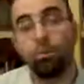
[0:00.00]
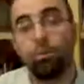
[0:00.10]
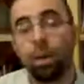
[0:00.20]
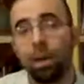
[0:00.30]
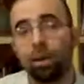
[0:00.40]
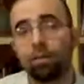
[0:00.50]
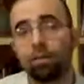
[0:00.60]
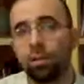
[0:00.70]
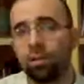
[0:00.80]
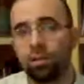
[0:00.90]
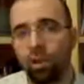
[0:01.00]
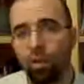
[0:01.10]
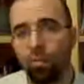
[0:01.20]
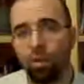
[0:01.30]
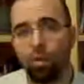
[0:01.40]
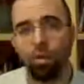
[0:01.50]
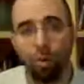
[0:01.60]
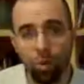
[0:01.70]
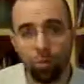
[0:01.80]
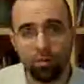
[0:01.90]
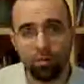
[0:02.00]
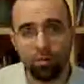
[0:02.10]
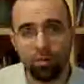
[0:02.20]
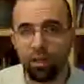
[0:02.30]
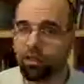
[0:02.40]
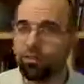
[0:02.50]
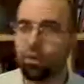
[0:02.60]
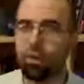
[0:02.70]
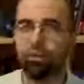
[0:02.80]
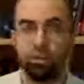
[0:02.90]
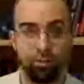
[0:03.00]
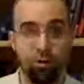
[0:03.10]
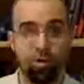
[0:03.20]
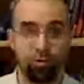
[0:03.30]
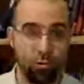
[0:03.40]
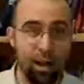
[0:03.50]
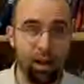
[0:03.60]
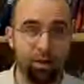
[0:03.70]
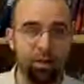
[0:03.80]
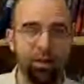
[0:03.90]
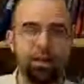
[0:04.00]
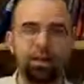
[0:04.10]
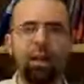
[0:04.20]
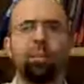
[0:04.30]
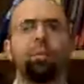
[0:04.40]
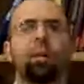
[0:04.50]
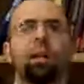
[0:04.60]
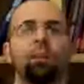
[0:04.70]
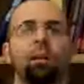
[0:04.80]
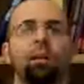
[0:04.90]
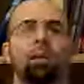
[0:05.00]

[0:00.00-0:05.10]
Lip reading: bears stomp colts in front of small crowd, tell me what I mean.